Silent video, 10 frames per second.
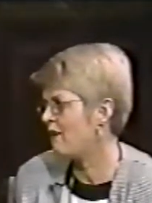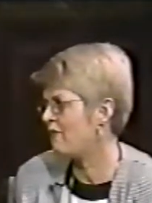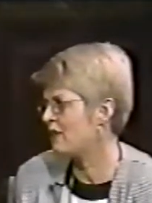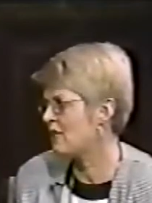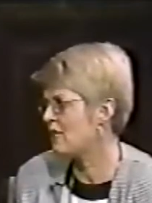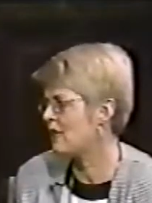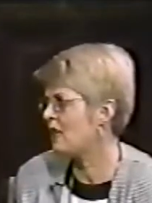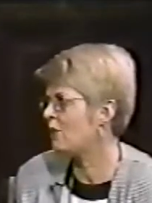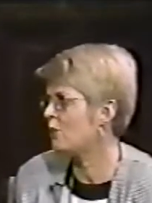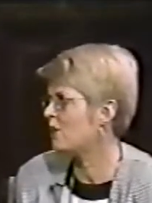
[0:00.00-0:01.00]
telling
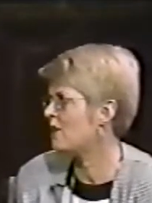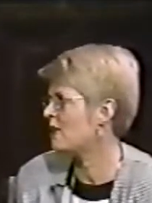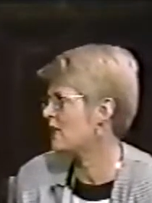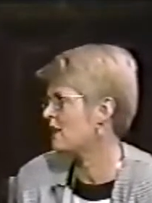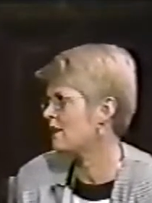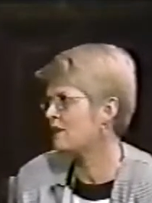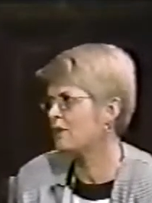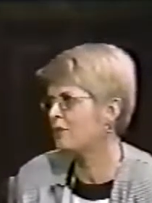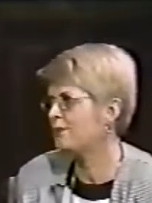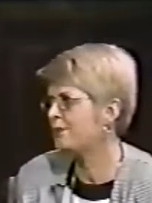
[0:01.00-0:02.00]
you about a
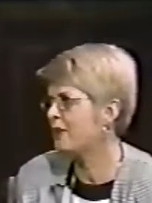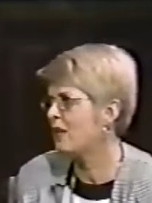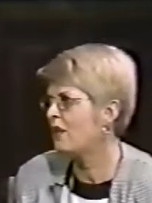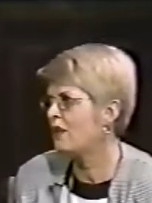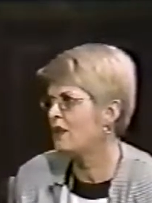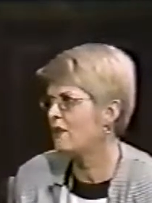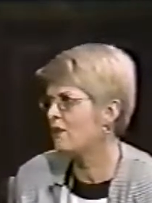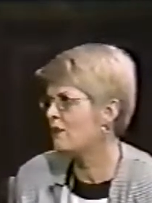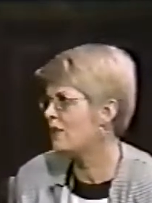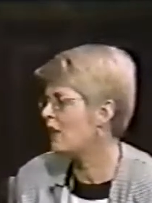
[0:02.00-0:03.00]
specific problem,
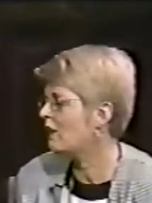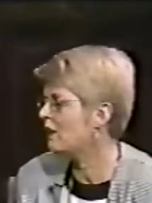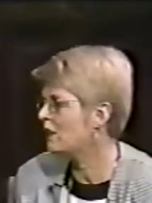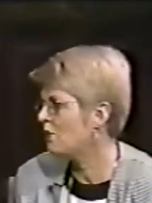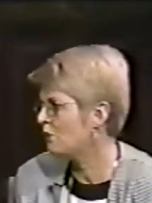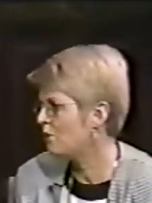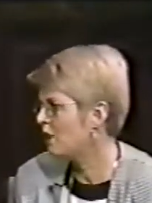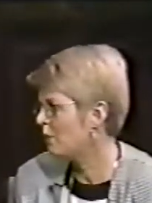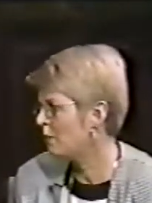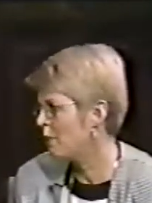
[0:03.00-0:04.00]
how would
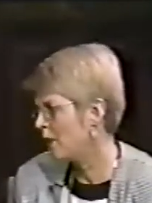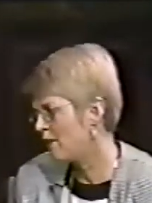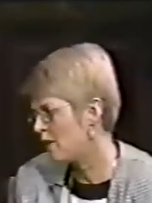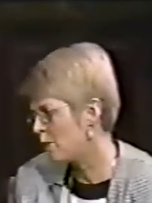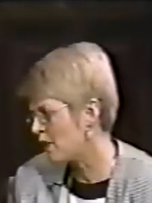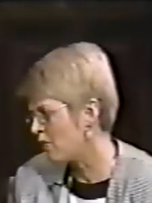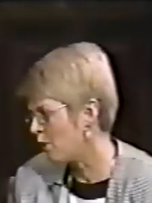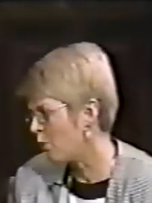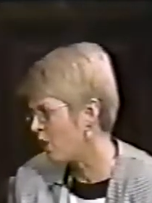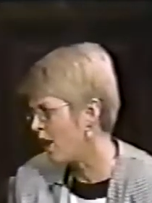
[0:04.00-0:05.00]
you
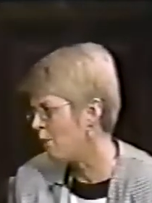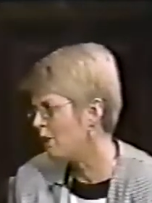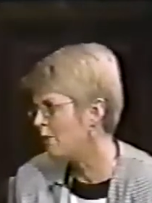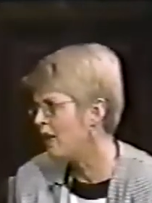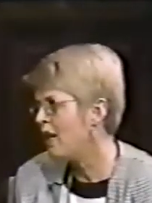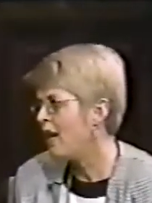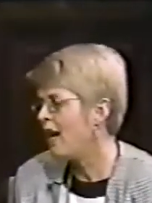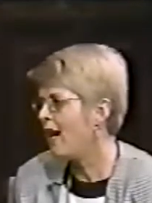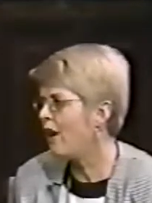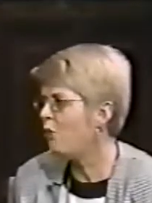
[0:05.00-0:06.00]
begin the
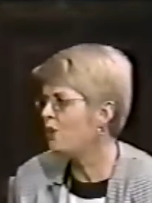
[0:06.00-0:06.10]
process?